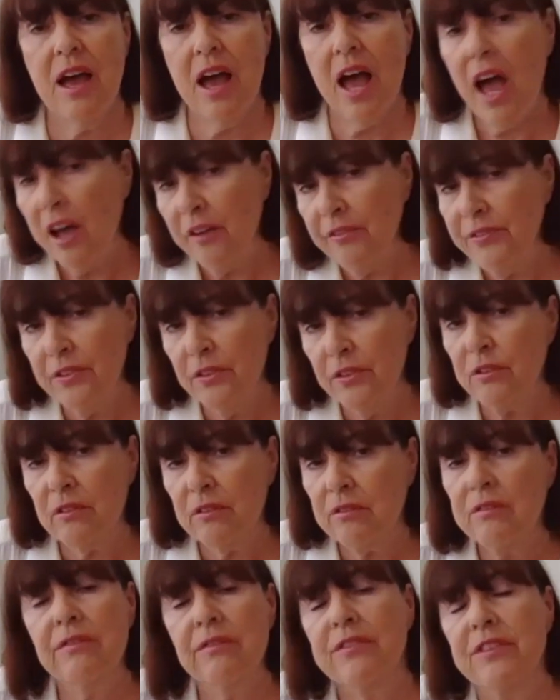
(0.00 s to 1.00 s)

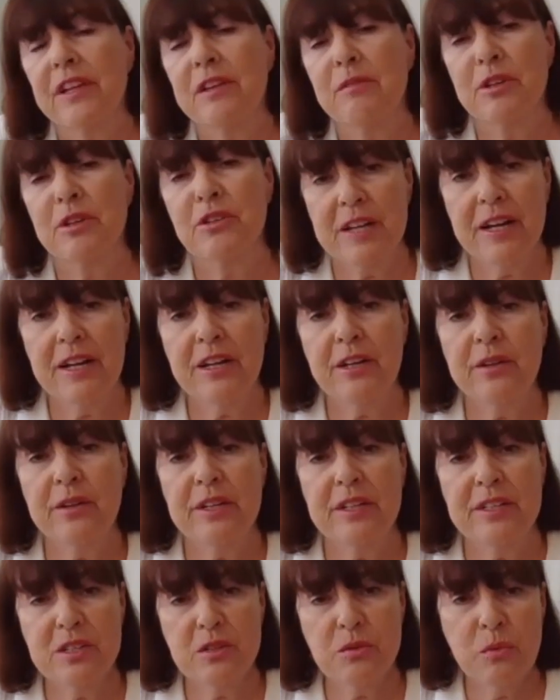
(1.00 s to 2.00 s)
after they retire,
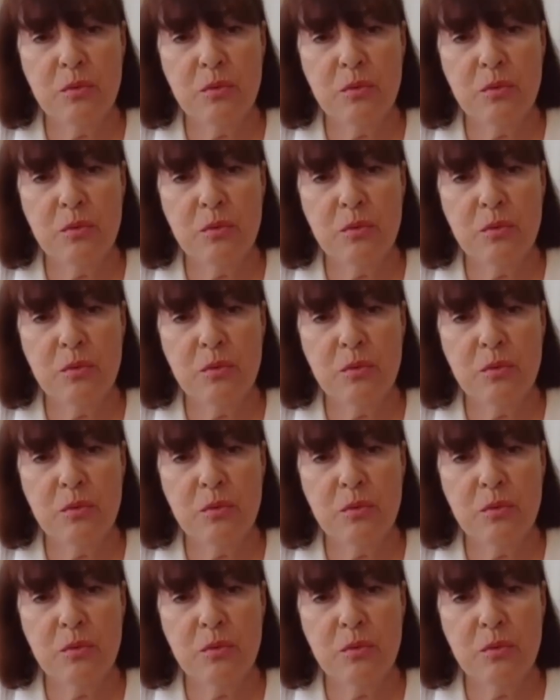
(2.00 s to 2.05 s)
it's a